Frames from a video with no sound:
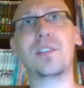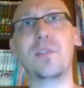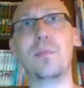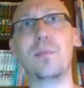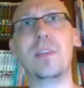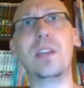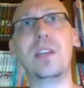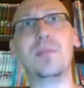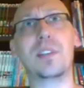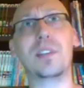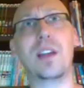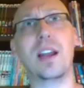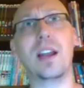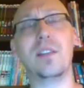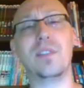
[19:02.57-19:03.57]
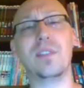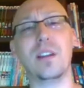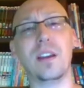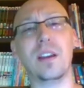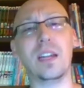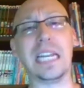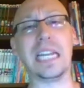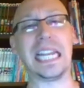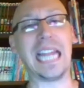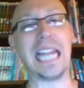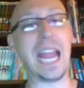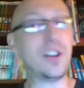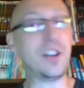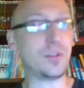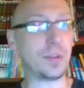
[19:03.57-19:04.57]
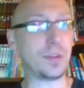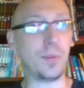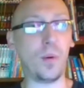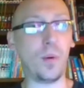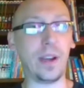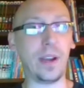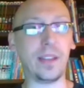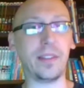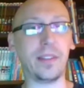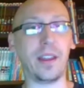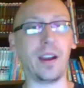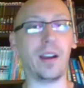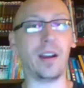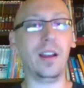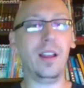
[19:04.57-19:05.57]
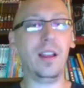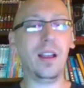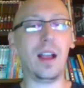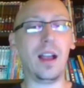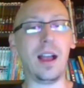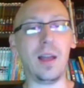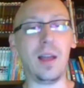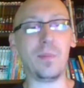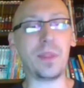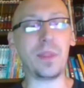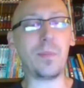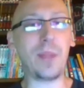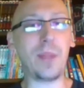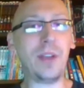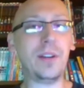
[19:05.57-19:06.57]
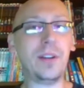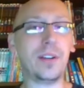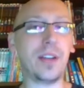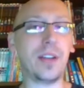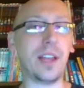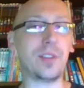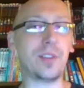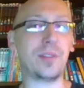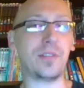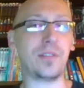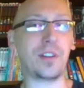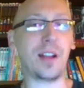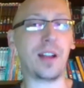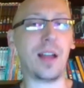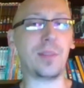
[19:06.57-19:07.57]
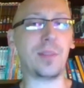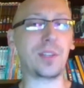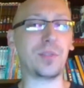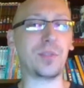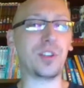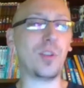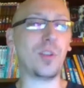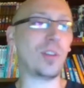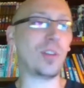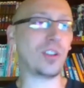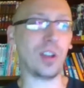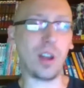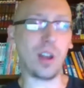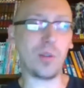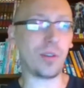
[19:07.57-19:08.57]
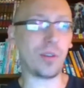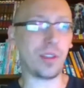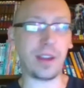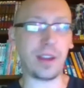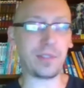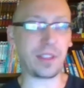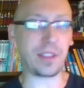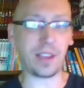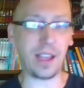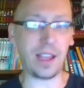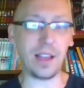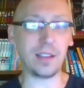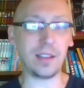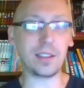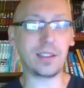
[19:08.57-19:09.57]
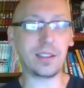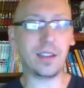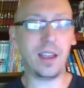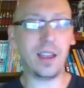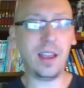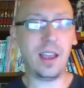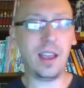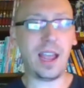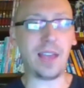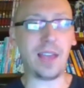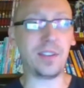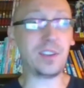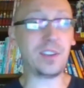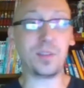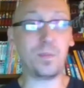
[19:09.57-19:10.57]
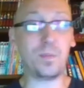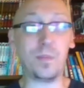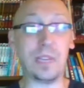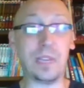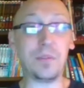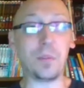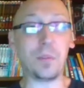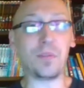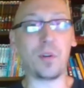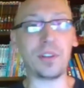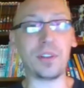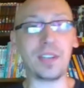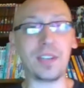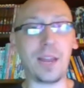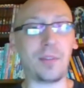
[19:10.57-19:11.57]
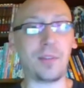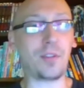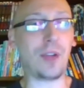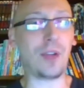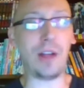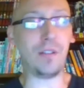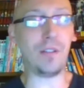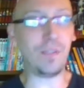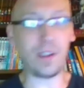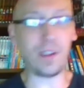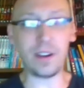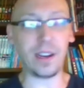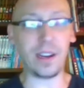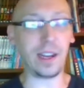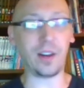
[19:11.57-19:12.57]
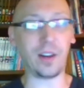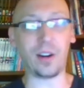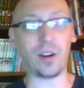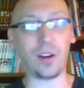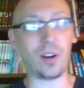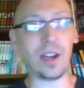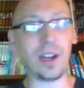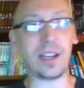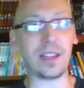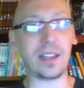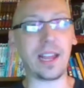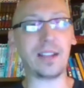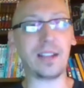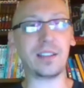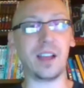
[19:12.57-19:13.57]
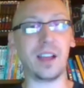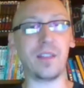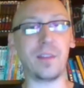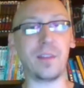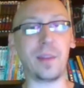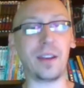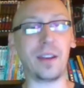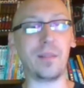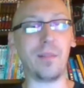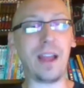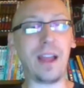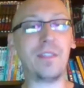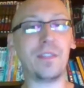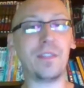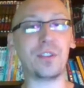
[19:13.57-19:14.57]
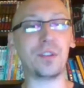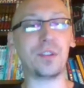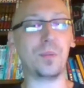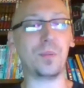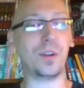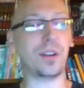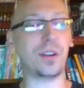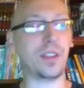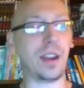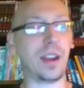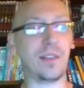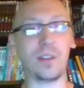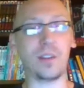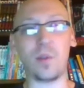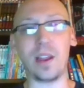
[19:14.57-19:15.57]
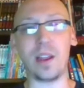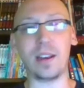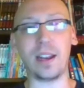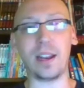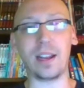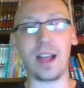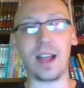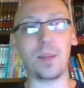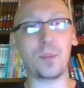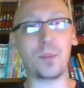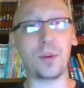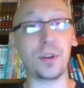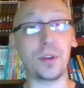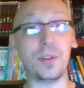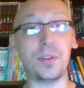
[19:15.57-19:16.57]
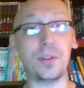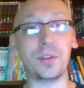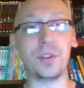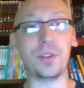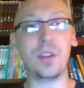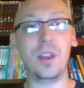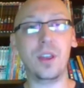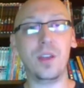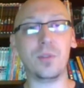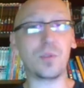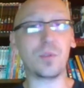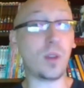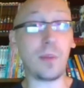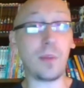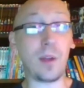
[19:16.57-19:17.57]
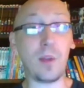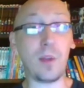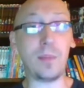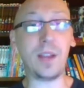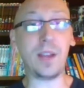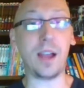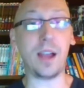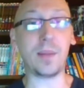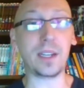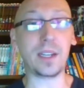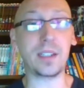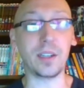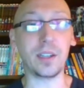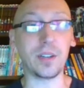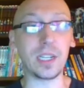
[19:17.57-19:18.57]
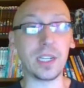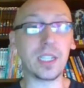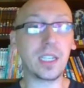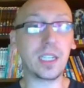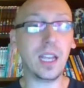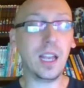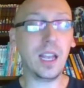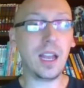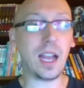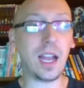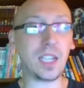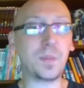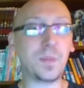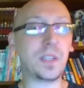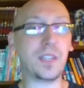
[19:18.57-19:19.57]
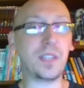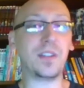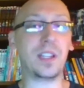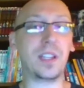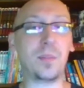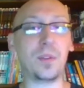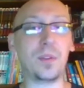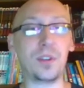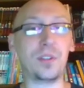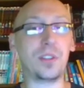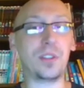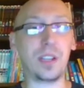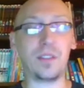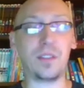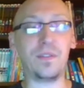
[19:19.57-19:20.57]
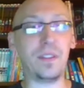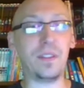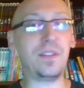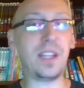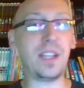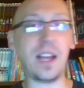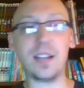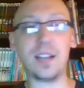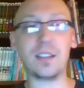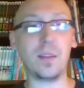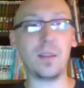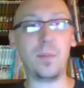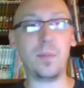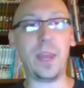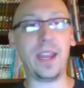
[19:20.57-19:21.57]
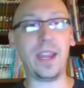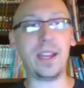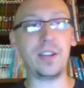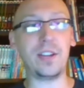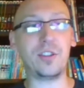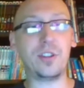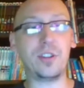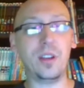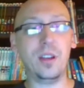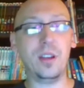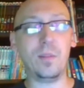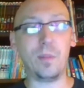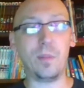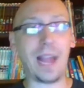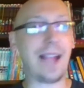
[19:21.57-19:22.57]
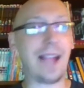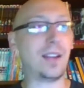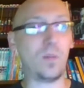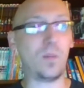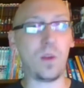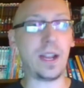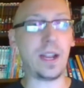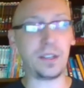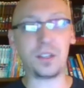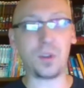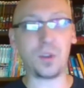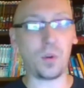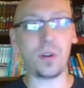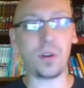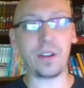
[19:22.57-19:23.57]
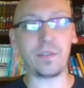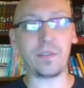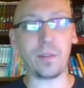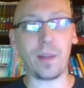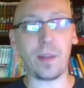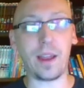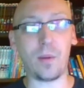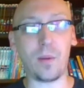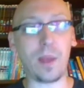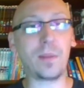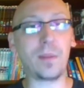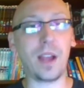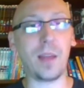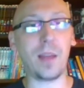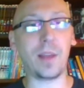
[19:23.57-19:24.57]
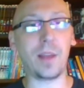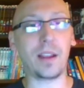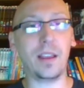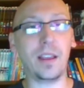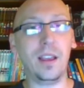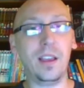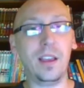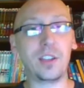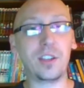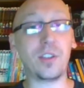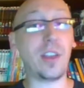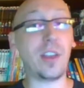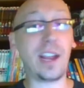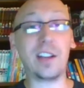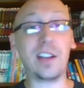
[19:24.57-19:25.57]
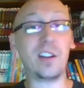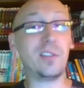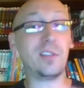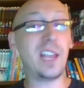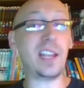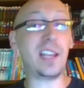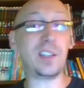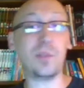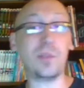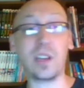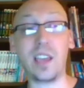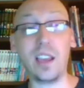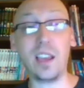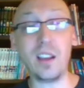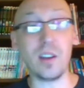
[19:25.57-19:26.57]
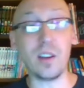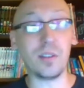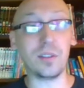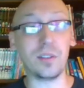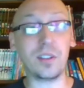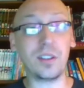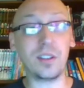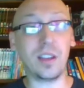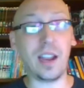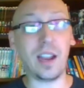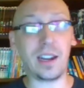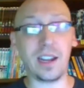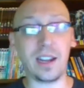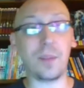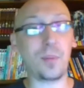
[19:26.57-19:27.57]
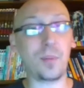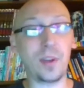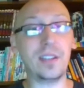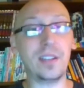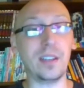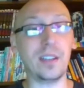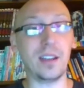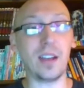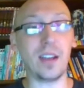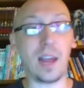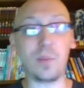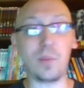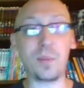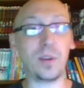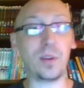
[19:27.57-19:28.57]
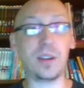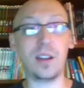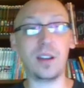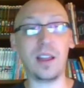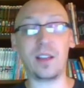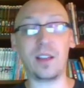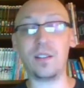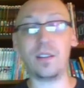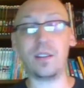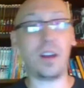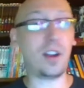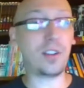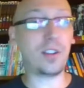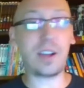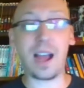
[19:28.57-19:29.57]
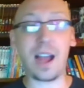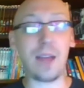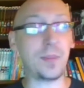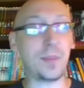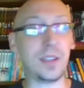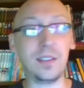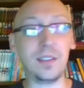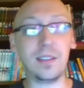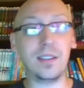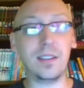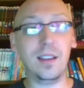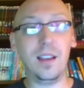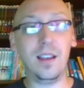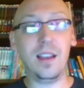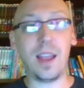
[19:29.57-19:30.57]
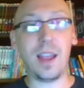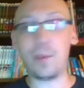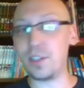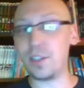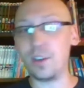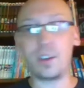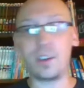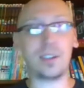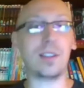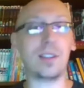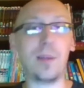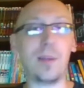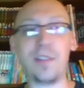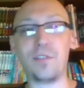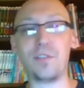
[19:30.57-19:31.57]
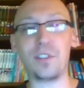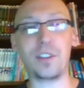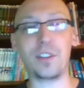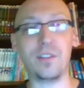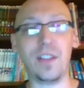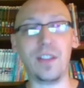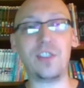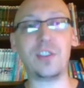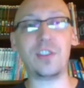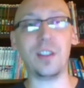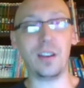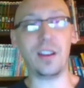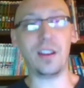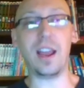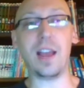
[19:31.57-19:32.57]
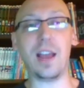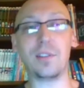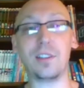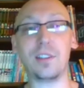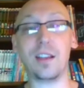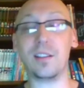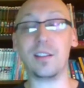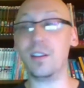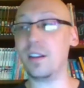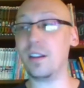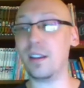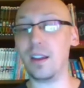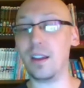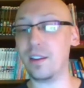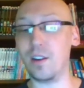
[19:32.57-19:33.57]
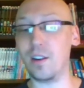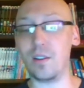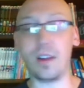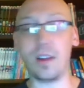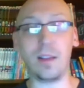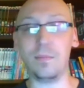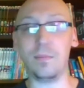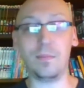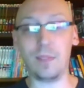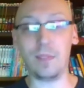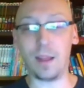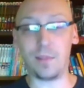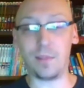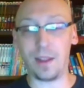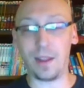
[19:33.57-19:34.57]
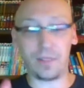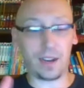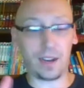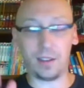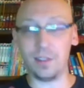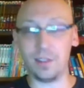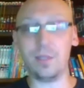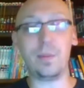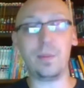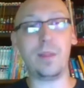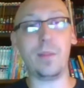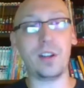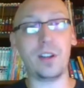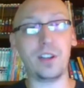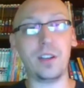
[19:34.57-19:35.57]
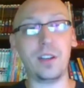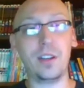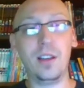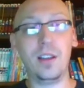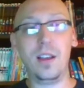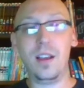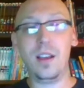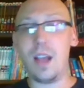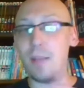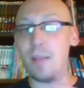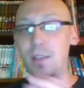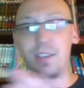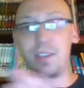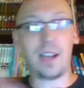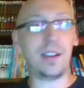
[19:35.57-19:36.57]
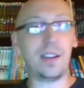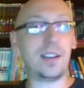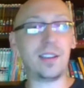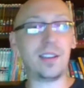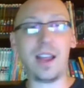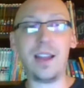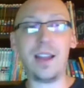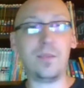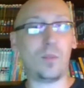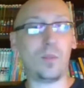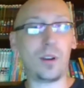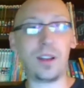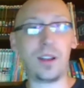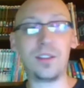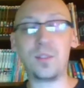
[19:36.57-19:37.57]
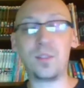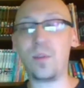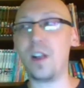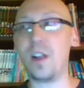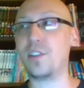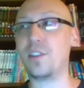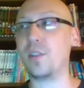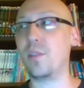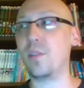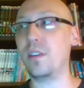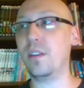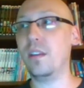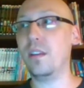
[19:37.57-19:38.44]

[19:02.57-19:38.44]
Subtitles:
me was kind of an entry point in there. But the barrier to entry for comics was so much lower than everything else. And this is even before the time of crowdfunding or any of that stuff. I mean, my first book that I ever went and got produced was one of my webcomic series. I specifically produced like a 50 odd some page black and white story for my webcomic so that I could go take it to a Kinko's and get it printed. And we printed like 100 copies, and we took it to my first convention. And I was like, look, I've got a little bit of budget. I'm going to set it aside and work on this project with it.